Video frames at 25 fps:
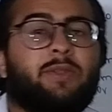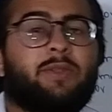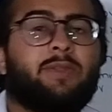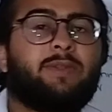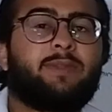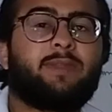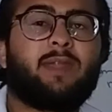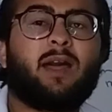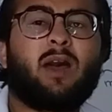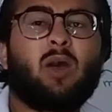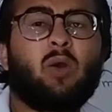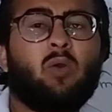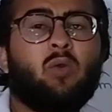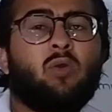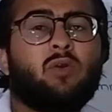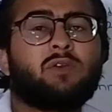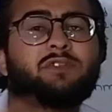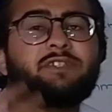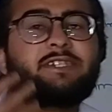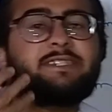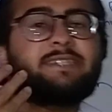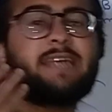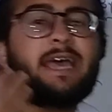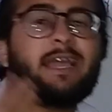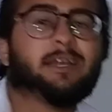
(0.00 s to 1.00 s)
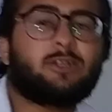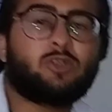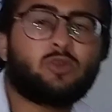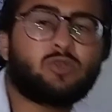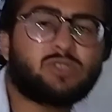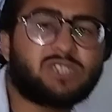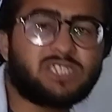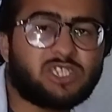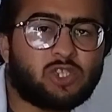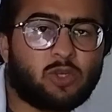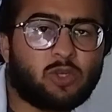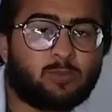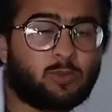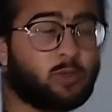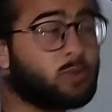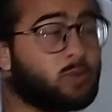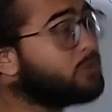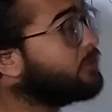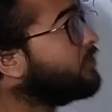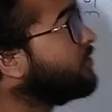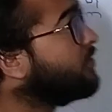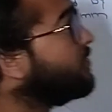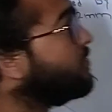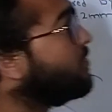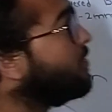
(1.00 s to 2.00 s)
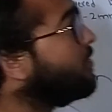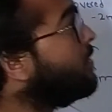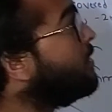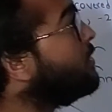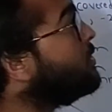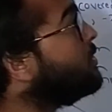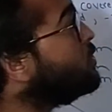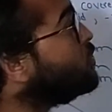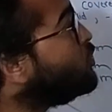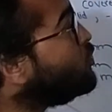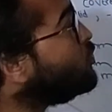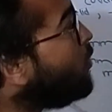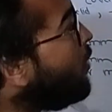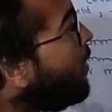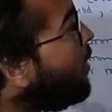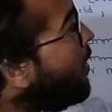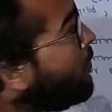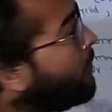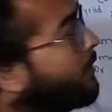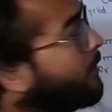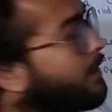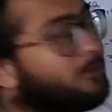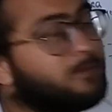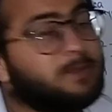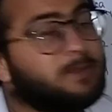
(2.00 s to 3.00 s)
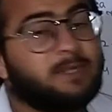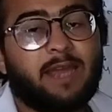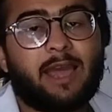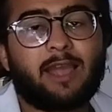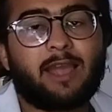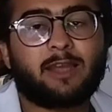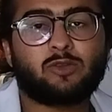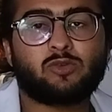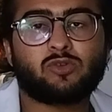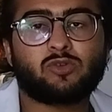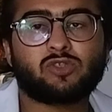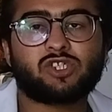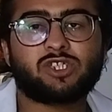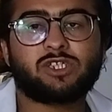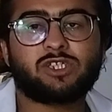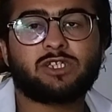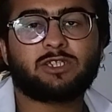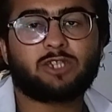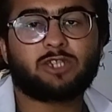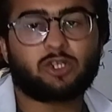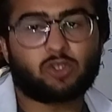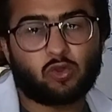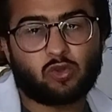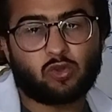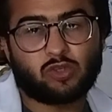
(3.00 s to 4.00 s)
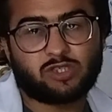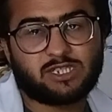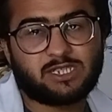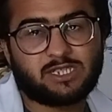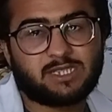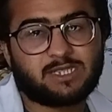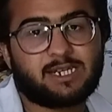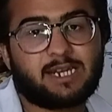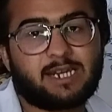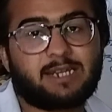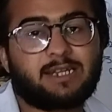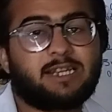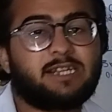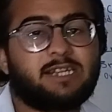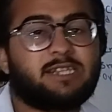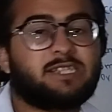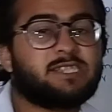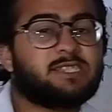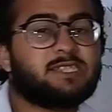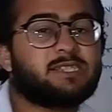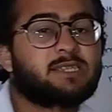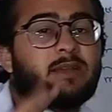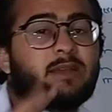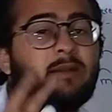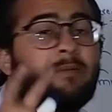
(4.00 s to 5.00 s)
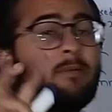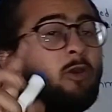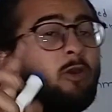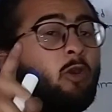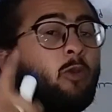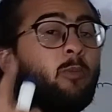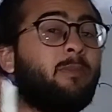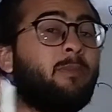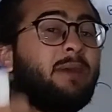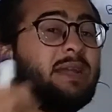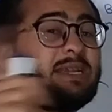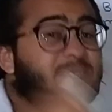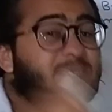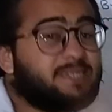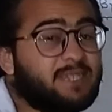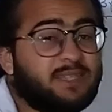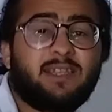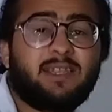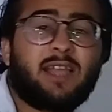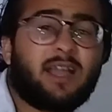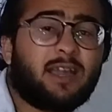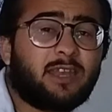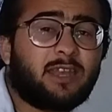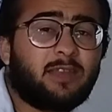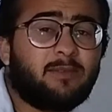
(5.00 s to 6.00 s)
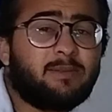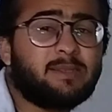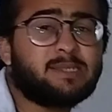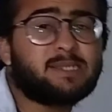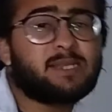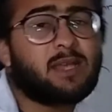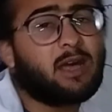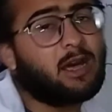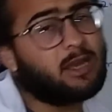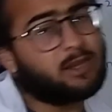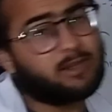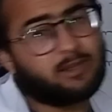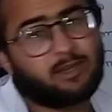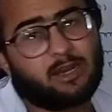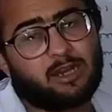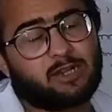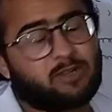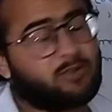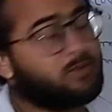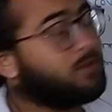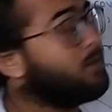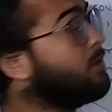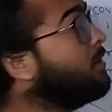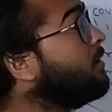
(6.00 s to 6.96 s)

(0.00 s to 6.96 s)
Now the diagnosis of ptosis. So how can we diagnose the ptosis, that it is of myasthenia gravis or not?